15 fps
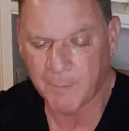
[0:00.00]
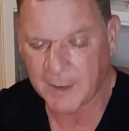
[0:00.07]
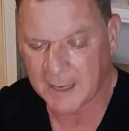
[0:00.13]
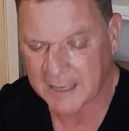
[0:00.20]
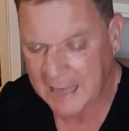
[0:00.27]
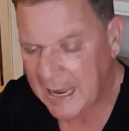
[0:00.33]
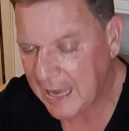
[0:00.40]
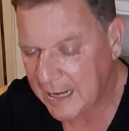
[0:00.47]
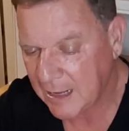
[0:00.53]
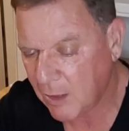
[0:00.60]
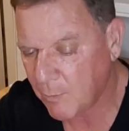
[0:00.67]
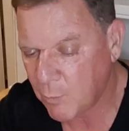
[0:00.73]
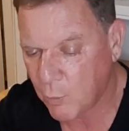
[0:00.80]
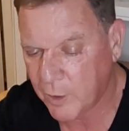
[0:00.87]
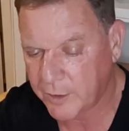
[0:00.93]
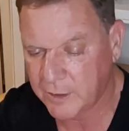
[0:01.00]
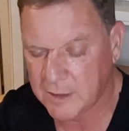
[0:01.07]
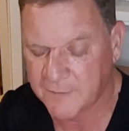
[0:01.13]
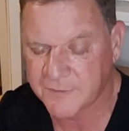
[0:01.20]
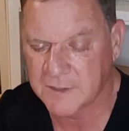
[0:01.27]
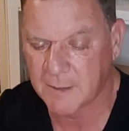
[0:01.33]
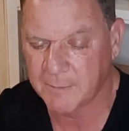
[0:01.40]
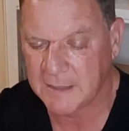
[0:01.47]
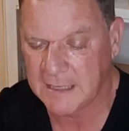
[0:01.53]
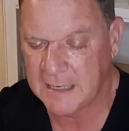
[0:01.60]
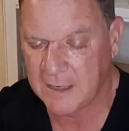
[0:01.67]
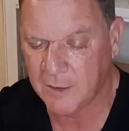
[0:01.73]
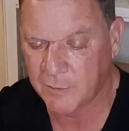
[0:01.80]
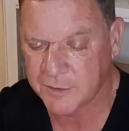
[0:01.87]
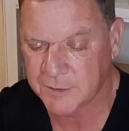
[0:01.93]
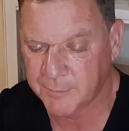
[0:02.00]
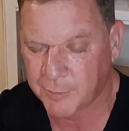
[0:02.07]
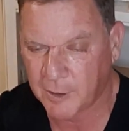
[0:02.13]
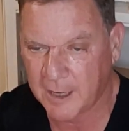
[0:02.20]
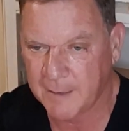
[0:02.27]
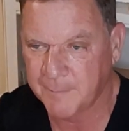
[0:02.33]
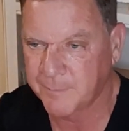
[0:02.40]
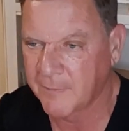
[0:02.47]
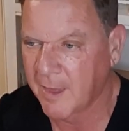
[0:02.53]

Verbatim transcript: but I can't help wondering if some ego is in play.